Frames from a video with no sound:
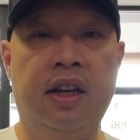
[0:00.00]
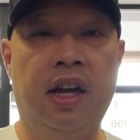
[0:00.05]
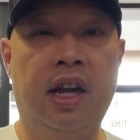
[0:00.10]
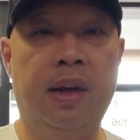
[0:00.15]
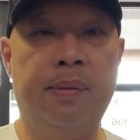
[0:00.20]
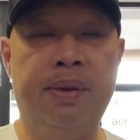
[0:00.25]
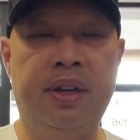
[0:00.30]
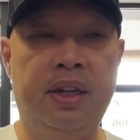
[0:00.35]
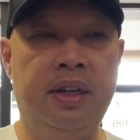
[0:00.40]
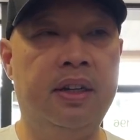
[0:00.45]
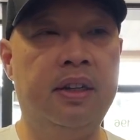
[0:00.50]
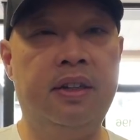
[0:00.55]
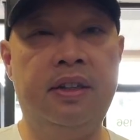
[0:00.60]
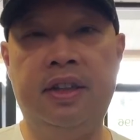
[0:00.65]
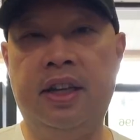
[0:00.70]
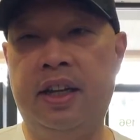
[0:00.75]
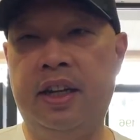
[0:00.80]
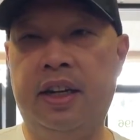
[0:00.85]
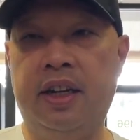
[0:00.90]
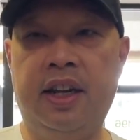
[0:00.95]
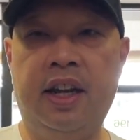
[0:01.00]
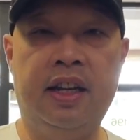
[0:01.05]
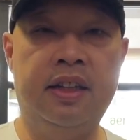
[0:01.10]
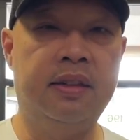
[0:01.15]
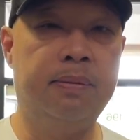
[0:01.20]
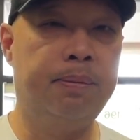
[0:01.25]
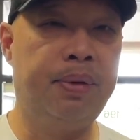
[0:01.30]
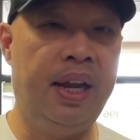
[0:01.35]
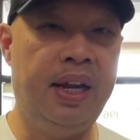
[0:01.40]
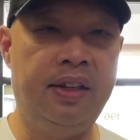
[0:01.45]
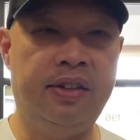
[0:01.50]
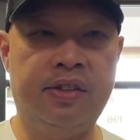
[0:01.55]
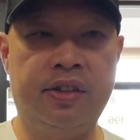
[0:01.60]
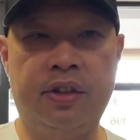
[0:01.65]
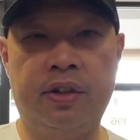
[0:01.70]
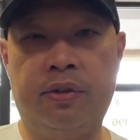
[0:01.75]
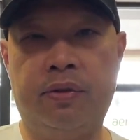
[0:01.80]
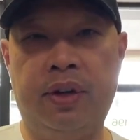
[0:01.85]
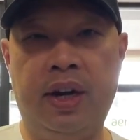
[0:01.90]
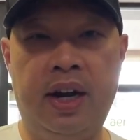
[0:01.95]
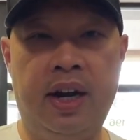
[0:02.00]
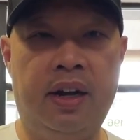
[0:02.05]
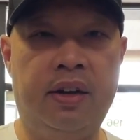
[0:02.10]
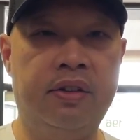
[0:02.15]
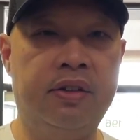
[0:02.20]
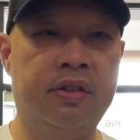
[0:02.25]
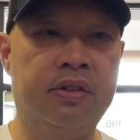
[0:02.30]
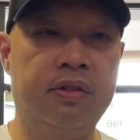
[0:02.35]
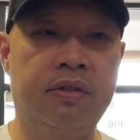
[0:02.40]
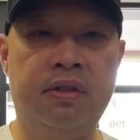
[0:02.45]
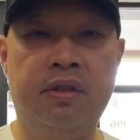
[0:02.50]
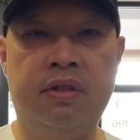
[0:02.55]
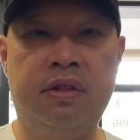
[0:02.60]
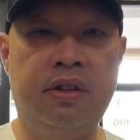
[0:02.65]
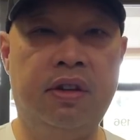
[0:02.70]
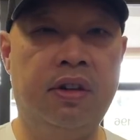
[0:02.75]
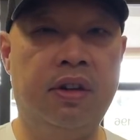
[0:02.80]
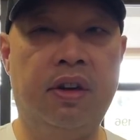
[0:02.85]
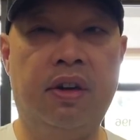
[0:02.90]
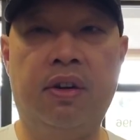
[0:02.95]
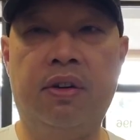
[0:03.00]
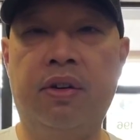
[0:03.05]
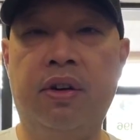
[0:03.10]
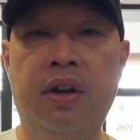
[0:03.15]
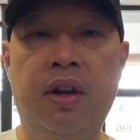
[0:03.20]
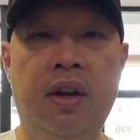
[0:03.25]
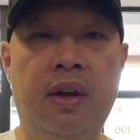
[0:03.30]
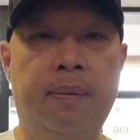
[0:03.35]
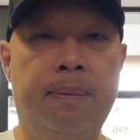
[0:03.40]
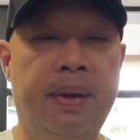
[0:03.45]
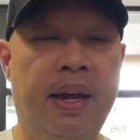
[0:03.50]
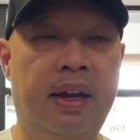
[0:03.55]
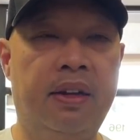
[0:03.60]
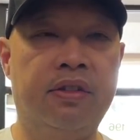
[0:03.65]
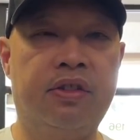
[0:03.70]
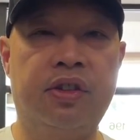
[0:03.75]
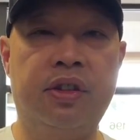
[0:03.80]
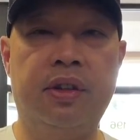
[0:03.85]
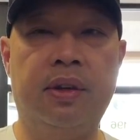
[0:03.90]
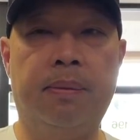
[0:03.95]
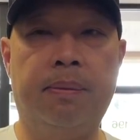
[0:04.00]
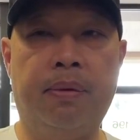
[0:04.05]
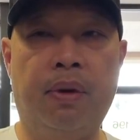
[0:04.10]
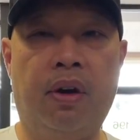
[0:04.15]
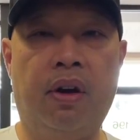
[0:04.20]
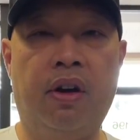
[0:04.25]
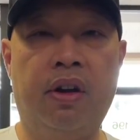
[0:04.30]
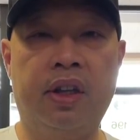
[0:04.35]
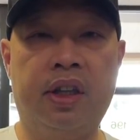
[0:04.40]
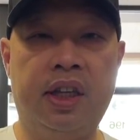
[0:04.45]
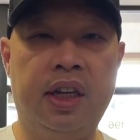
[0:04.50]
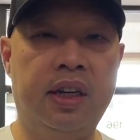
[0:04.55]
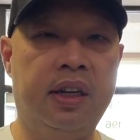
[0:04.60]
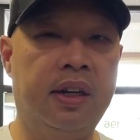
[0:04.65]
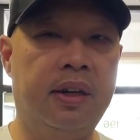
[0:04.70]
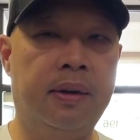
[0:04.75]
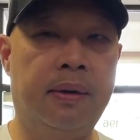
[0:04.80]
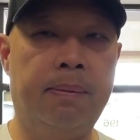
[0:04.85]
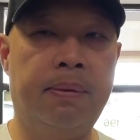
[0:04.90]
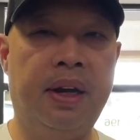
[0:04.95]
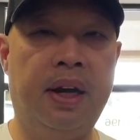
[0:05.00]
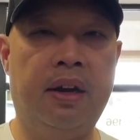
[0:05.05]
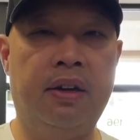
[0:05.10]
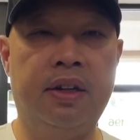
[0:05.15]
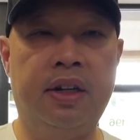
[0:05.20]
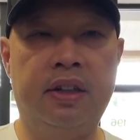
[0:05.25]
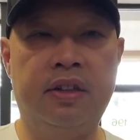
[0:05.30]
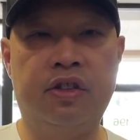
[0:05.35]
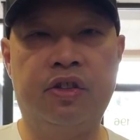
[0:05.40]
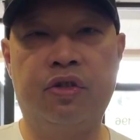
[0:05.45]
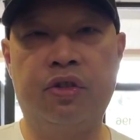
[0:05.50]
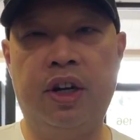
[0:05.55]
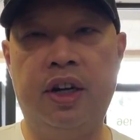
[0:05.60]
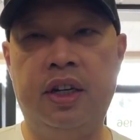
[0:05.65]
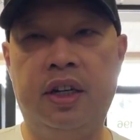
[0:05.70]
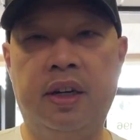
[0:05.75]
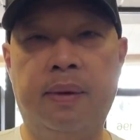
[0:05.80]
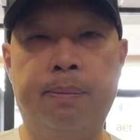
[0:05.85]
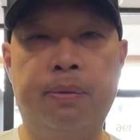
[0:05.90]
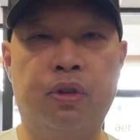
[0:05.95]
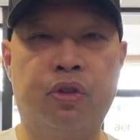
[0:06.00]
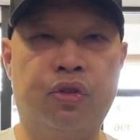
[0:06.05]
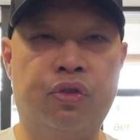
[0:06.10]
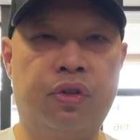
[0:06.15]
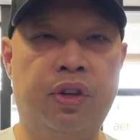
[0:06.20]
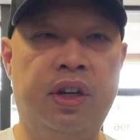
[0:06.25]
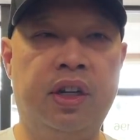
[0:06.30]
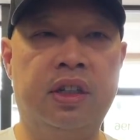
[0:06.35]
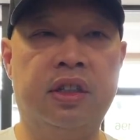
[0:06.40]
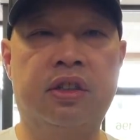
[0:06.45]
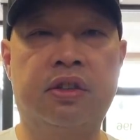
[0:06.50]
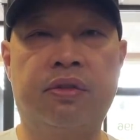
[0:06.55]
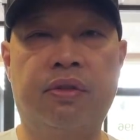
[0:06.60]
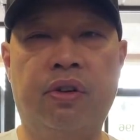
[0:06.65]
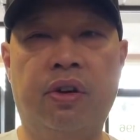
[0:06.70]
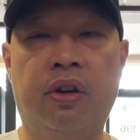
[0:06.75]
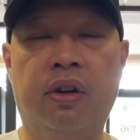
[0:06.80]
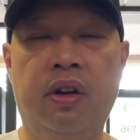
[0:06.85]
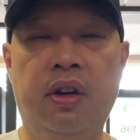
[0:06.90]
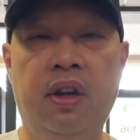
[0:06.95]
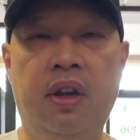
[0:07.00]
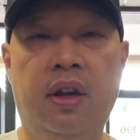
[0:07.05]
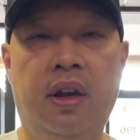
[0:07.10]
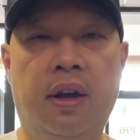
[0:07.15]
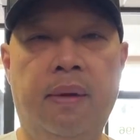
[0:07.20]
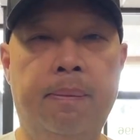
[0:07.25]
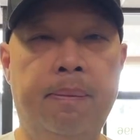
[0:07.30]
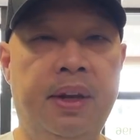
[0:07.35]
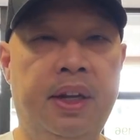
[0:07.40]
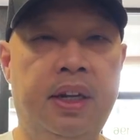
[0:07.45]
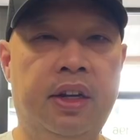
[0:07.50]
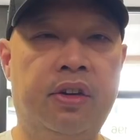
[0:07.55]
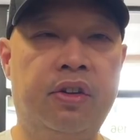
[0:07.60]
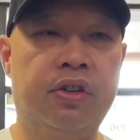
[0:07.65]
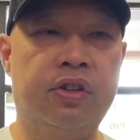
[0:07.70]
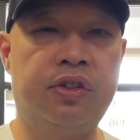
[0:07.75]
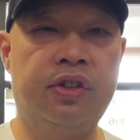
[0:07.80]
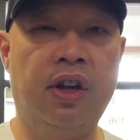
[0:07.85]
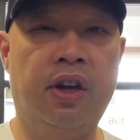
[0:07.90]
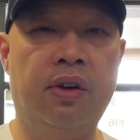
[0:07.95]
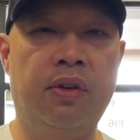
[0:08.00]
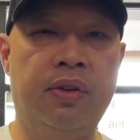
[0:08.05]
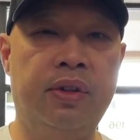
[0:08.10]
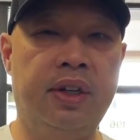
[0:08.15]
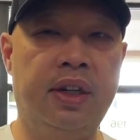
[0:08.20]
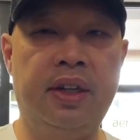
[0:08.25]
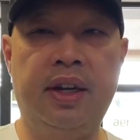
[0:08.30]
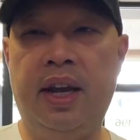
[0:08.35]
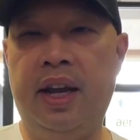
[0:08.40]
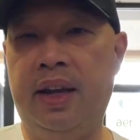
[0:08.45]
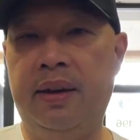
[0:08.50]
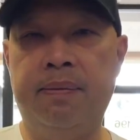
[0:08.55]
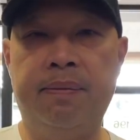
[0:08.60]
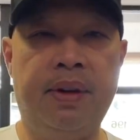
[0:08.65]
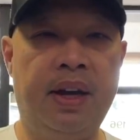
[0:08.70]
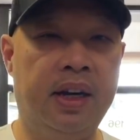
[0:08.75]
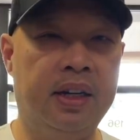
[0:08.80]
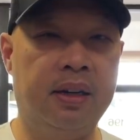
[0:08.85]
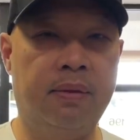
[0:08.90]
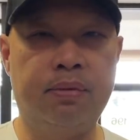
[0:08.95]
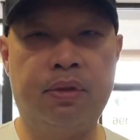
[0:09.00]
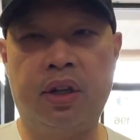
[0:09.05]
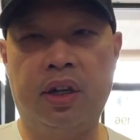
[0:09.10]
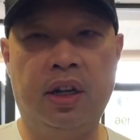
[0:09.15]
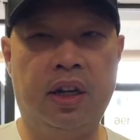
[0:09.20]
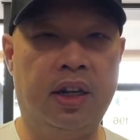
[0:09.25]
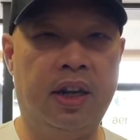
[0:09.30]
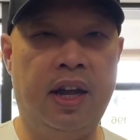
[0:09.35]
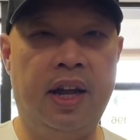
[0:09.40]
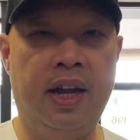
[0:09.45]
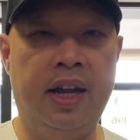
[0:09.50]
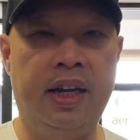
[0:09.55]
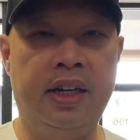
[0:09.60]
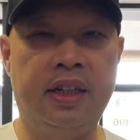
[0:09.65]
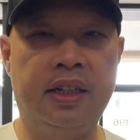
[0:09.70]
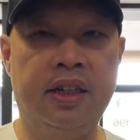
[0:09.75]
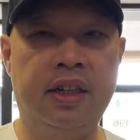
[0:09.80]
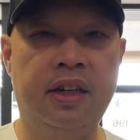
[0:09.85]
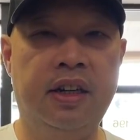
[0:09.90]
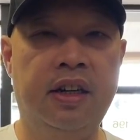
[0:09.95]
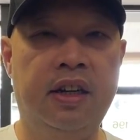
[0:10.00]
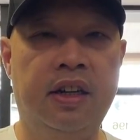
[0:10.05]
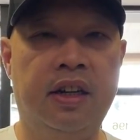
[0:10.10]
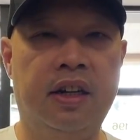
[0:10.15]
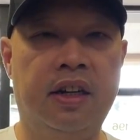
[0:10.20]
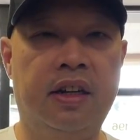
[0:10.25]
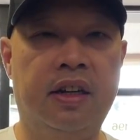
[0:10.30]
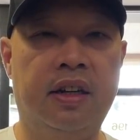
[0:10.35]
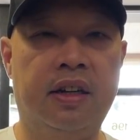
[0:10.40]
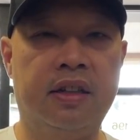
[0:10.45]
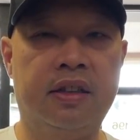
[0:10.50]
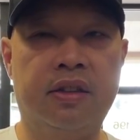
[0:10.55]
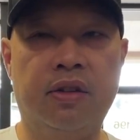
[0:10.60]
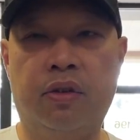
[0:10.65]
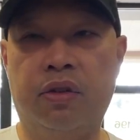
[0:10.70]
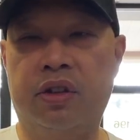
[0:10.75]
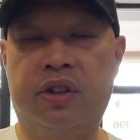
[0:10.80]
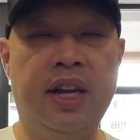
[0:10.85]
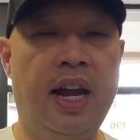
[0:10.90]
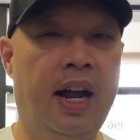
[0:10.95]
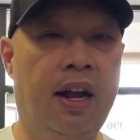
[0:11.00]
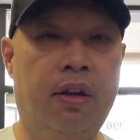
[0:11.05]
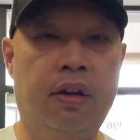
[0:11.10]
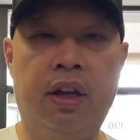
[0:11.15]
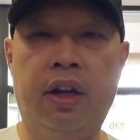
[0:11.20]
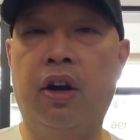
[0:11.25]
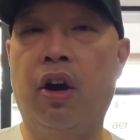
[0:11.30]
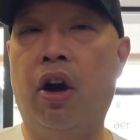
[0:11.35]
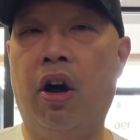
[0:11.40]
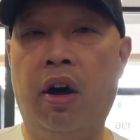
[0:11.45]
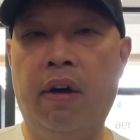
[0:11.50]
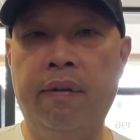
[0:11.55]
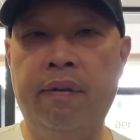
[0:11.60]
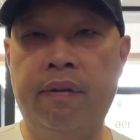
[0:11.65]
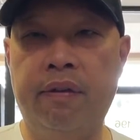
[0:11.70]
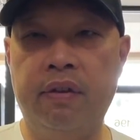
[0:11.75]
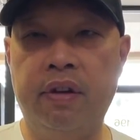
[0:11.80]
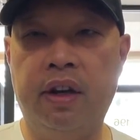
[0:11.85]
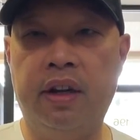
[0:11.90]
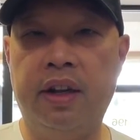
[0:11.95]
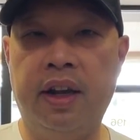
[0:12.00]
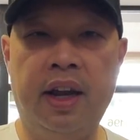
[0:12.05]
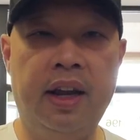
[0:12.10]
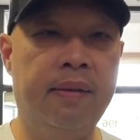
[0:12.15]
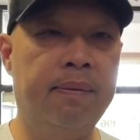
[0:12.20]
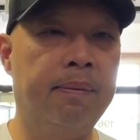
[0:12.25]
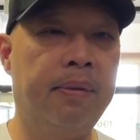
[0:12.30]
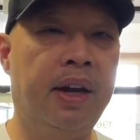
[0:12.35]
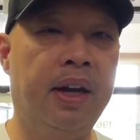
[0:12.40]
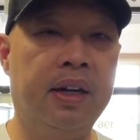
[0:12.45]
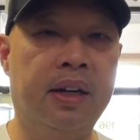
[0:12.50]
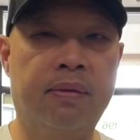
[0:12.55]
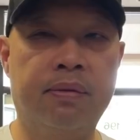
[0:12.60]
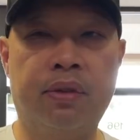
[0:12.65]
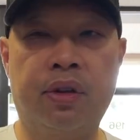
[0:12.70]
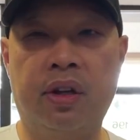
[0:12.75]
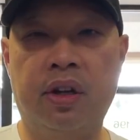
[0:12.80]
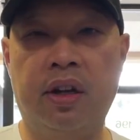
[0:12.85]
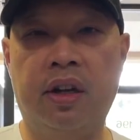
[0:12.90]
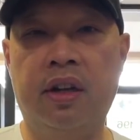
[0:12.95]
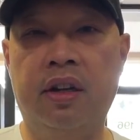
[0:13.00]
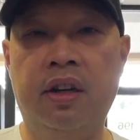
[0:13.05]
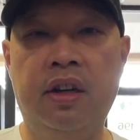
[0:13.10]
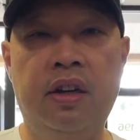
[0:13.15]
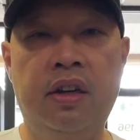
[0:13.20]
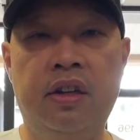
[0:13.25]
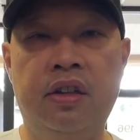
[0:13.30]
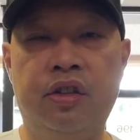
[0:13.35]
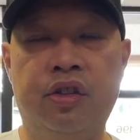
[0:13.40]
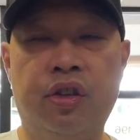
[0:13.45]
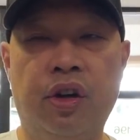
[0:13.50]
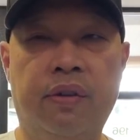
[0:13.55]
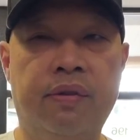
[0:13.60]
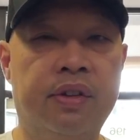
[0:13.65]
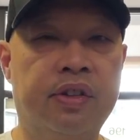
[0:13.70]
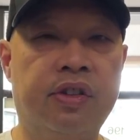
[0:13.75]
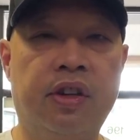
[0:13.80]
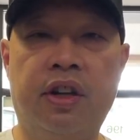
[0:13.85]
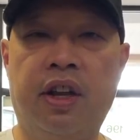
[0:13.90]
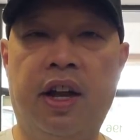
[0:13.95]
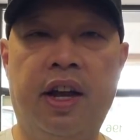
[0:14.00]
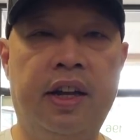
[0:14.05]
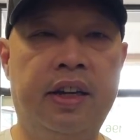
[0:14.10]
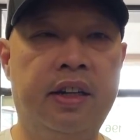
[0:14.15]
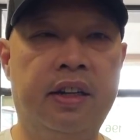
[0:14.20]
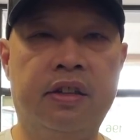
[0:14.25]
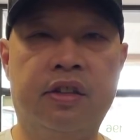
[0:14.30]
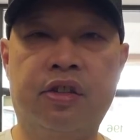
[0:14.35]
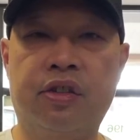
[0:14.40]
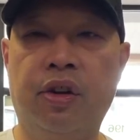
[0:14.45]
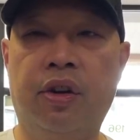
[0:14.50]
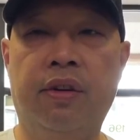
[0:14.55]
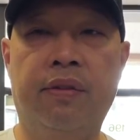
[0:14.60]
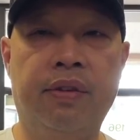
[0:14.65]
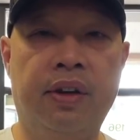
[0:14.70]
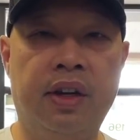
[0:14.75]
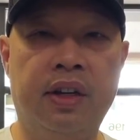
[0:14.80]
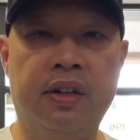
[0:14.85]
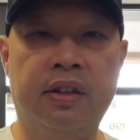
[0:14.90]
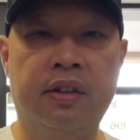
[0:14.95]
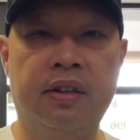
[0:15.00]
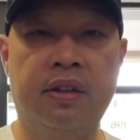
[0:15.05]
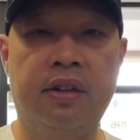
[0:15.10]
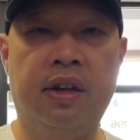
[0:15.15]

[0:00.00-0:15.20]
I mean, none of that pacing around, you know, bouncing the ball, thinking about it, straightening up your strings for a minute or so, and then heading back up to the line or toweling off and heading back up to the service line and serving.